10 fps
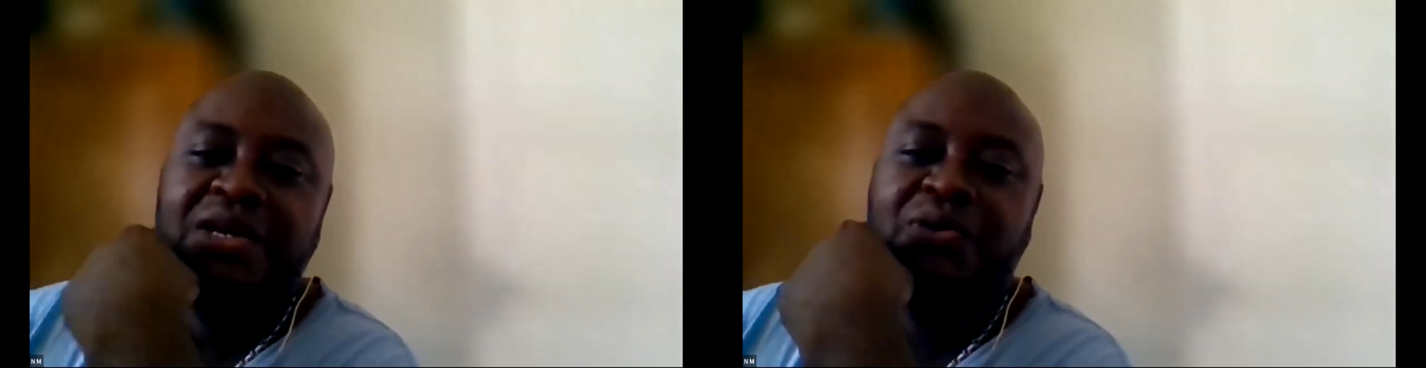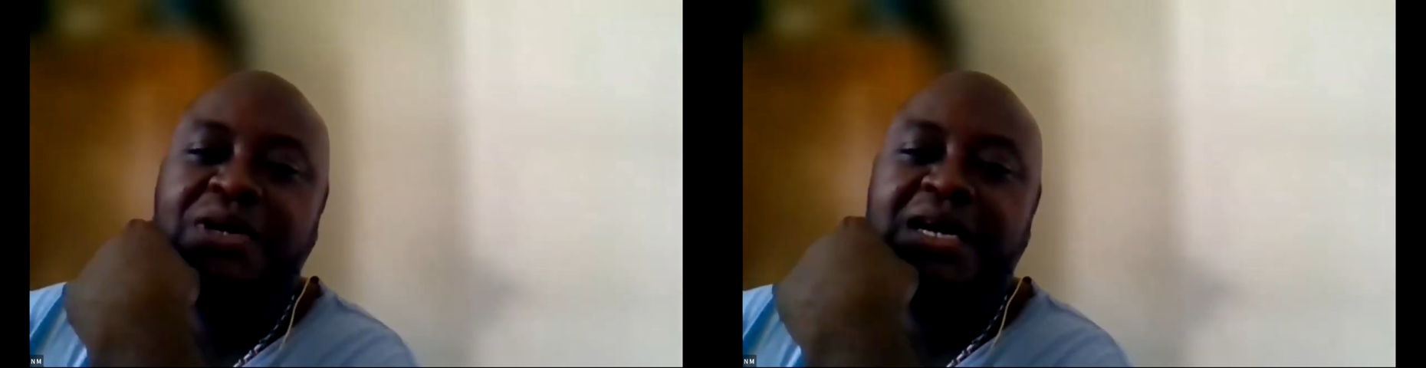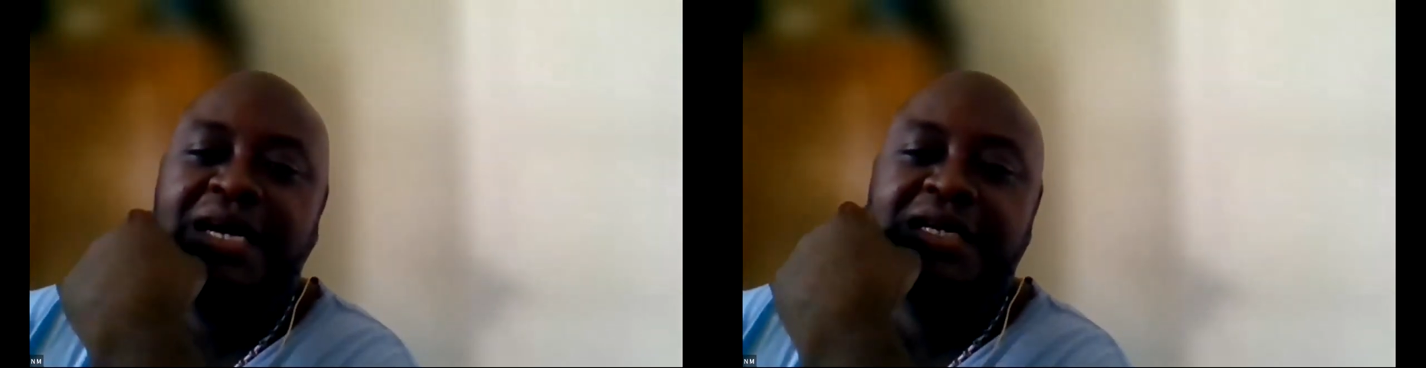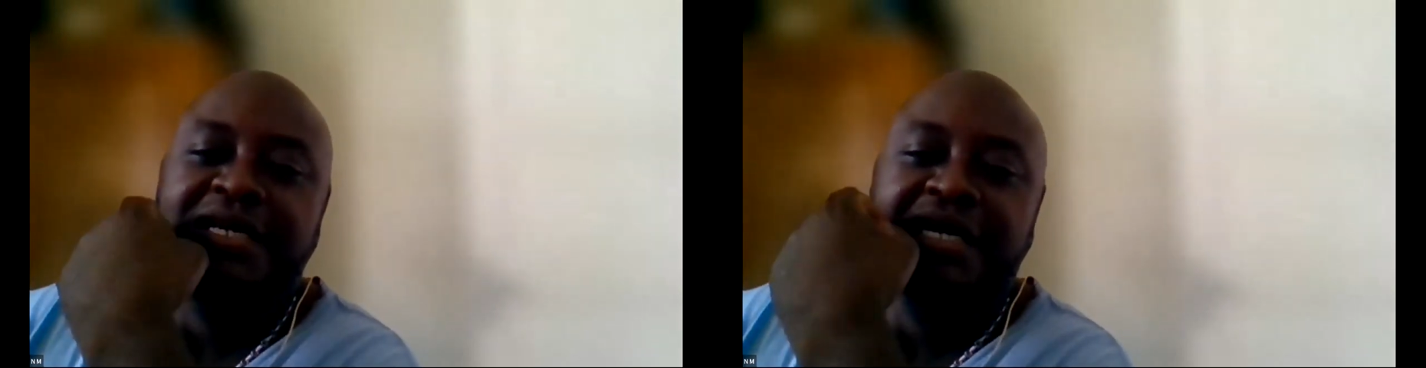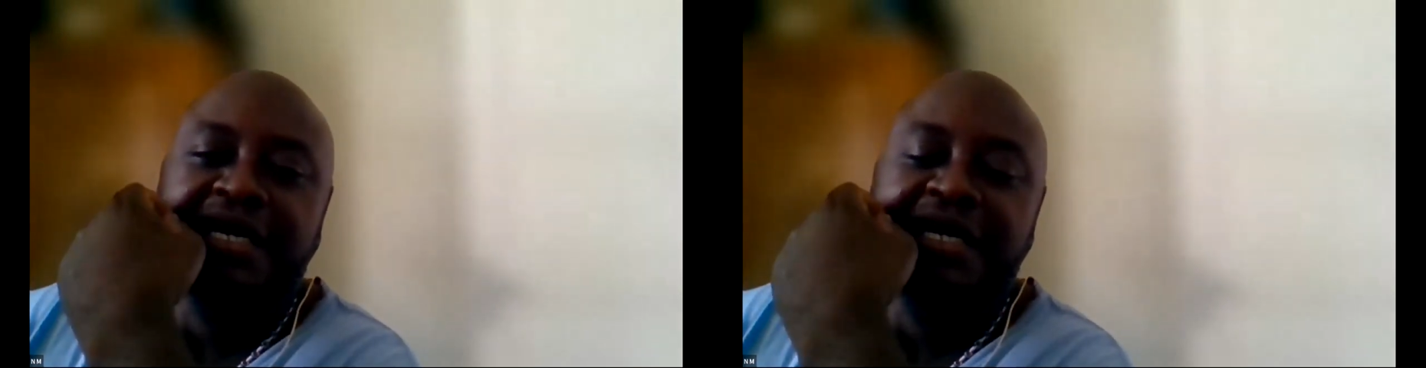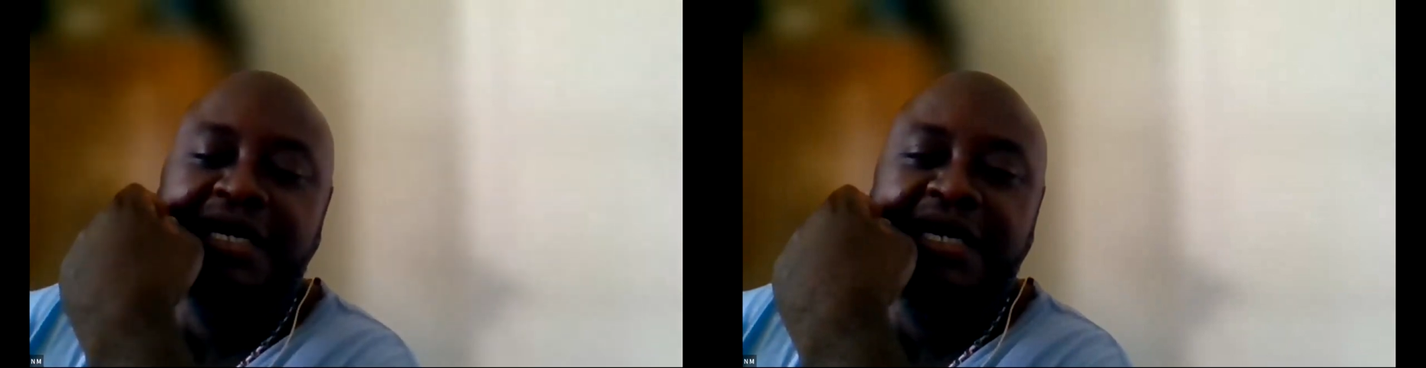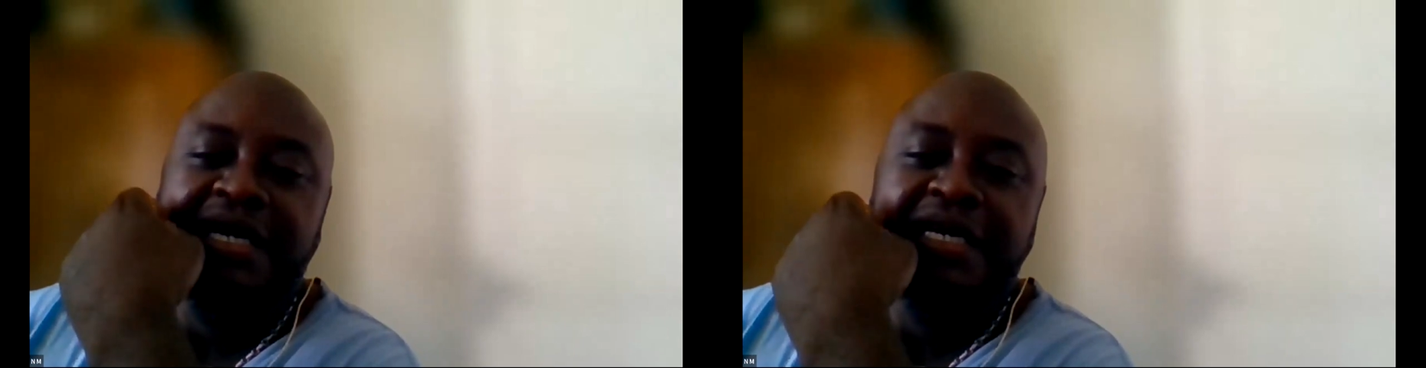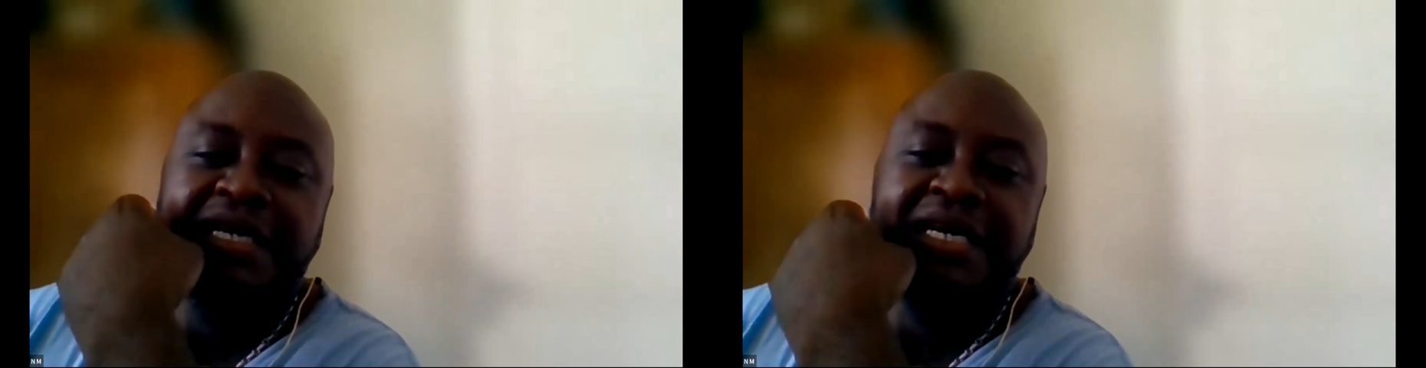looking at uh
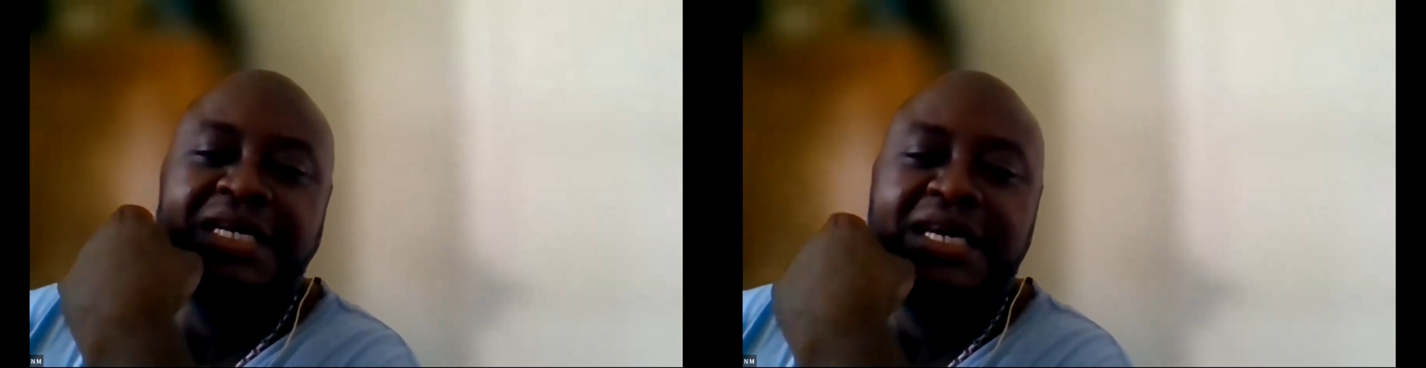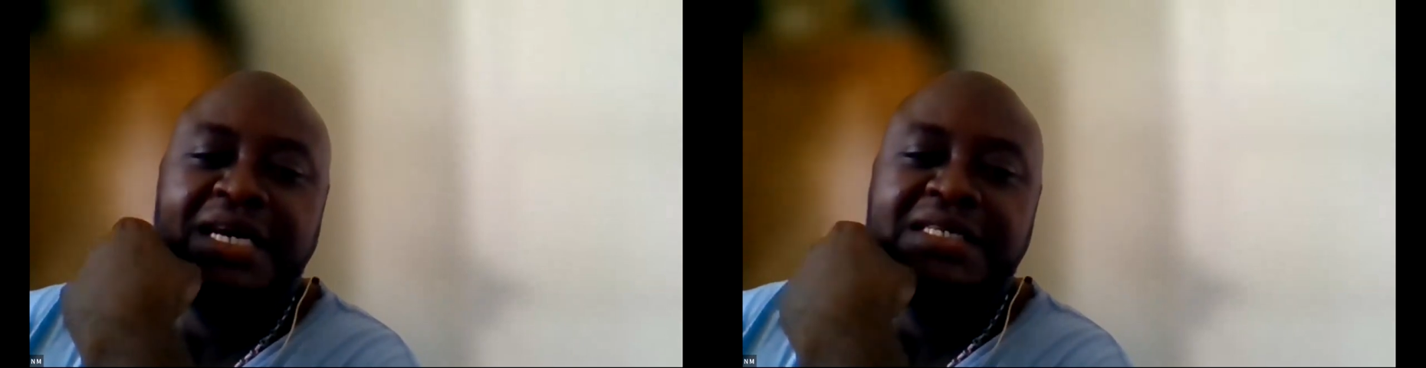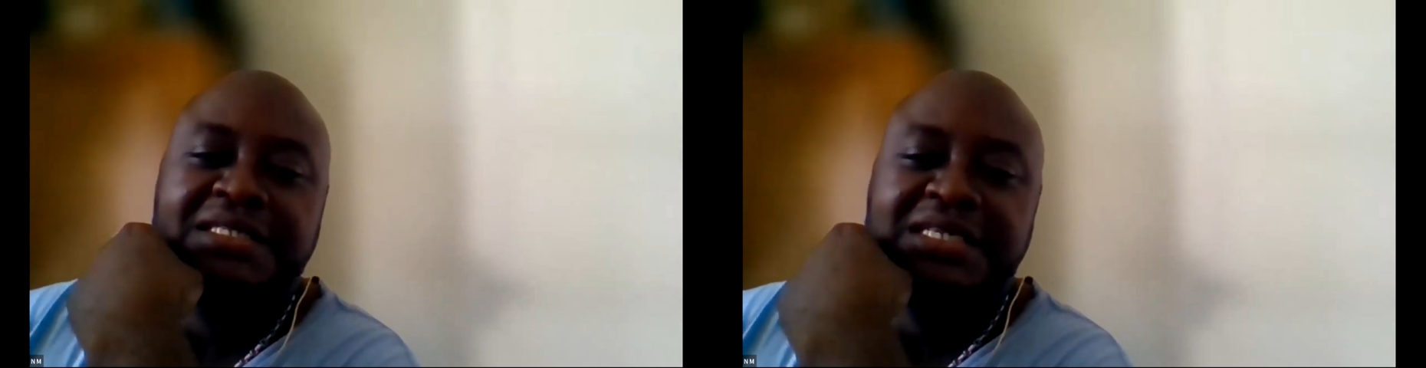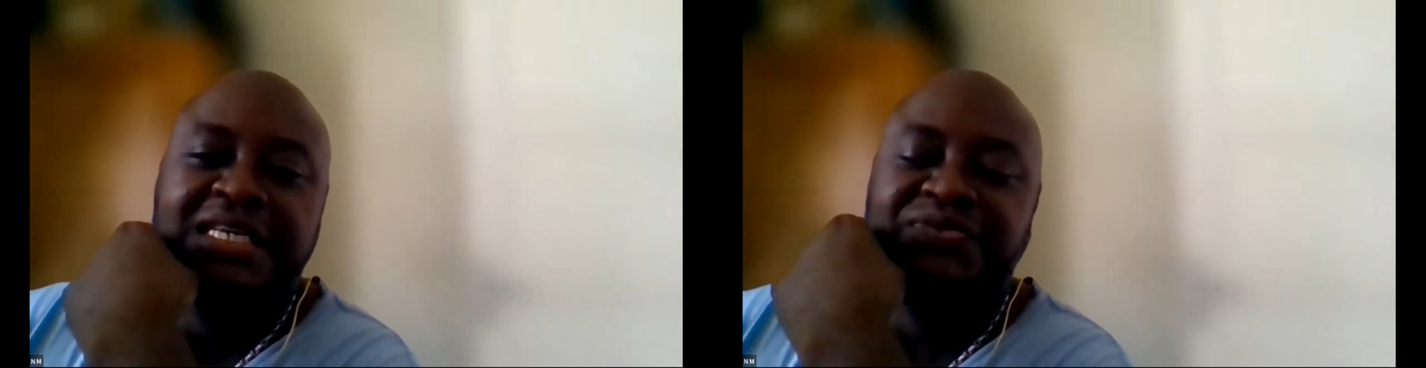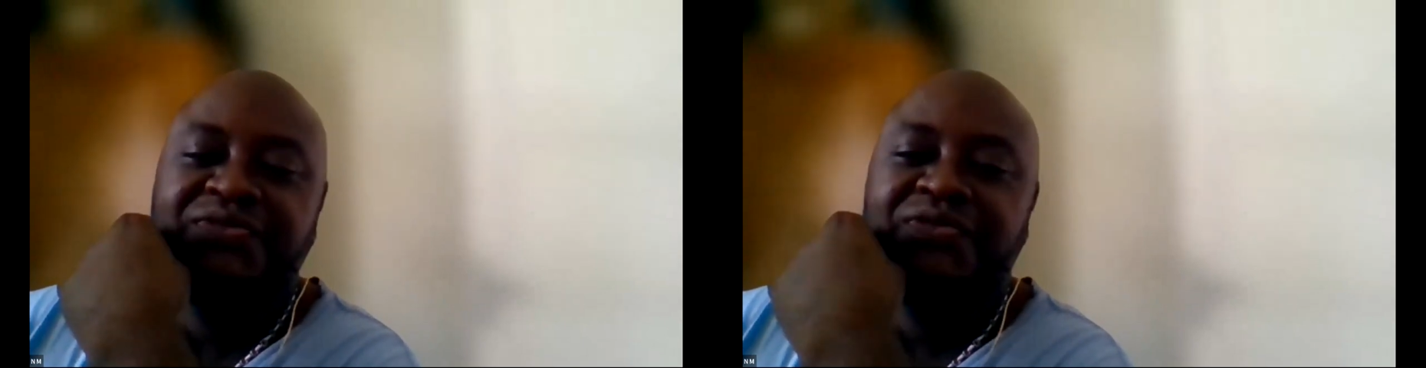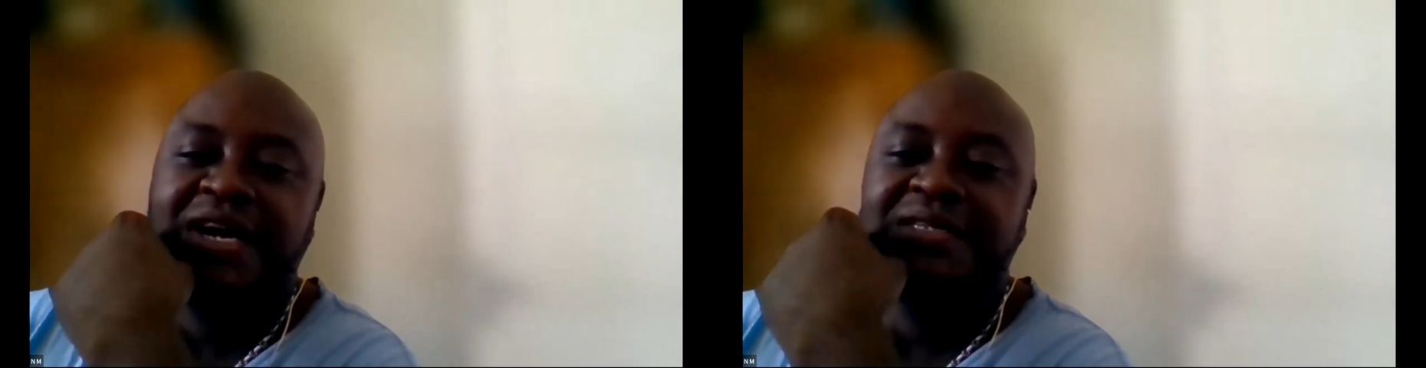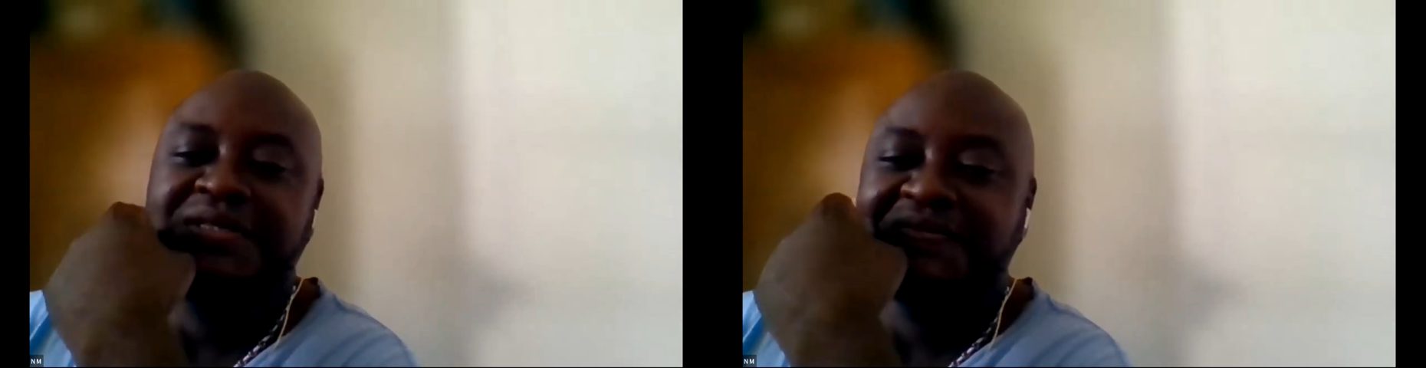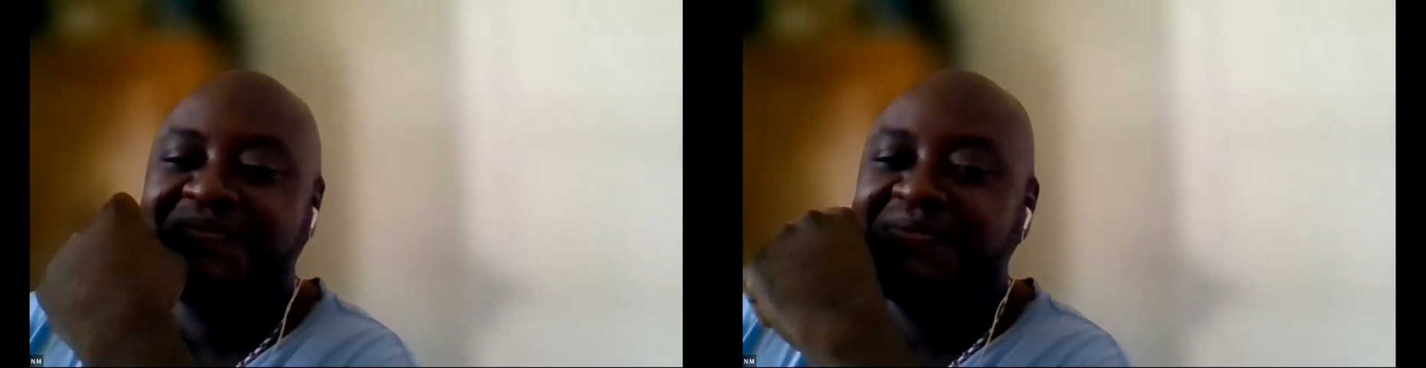data and CSV files.